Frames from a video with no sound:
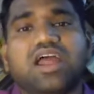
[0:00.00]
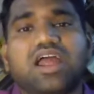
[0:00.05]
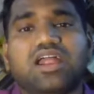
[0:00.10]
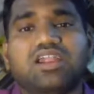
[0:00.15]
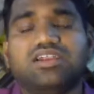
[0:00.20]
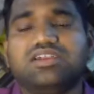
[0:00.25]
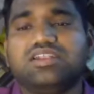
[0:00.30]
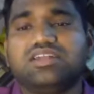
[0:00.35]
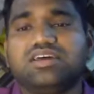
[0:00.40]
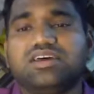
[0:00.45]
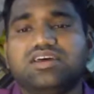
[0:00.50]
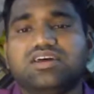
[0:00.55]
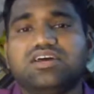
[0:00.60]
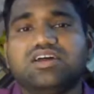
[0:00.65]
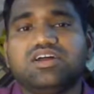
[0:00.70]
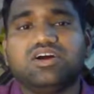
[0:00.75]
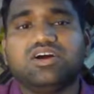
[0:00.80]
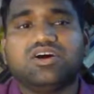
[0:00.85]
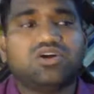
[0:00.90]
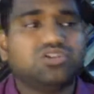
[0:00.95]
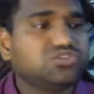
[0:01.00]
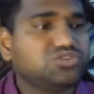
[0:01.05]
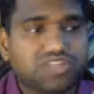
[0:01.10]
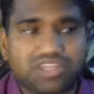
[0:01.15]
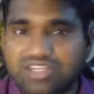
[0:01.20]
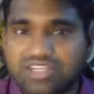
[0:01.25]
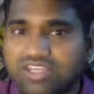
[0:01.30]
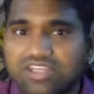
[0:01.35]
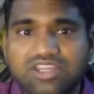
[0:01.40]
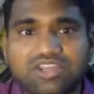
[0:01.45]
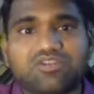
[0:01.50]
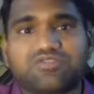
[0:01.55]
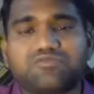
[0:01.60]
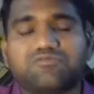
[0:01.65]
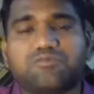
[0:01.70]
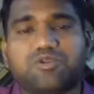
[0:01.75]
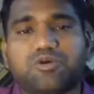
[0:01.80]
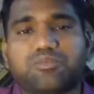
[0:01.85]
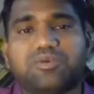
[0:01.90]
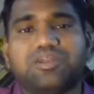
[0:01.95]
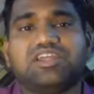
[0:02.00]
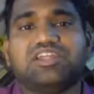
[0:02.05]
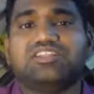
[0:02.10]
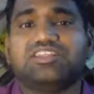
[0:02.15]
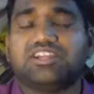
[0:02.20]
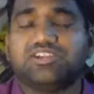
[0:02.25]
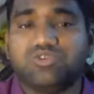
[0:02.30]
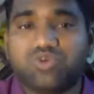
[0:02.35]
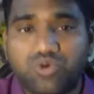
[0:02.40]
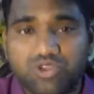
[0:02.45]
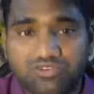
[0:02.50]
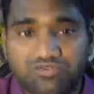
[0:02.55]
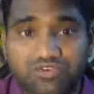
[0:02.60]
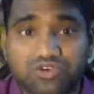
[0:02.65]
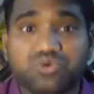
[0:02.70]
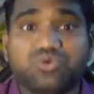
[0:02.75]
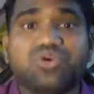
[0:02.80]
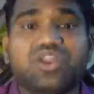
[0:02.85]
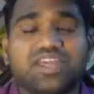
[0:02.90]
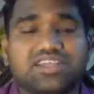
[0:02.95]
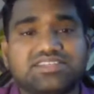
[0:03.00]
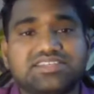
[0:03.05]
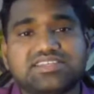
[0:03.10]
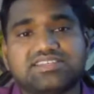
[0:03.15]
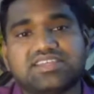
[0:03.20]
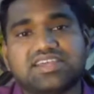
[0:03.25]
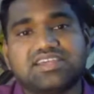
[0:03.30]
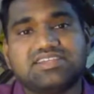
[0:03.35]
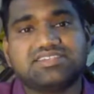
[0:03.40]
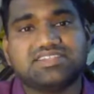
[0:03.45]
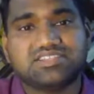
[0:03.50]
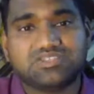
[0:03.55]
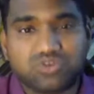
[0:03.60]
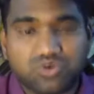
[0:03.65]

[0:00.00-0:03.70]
and also taking care of proper health and going for good exercises,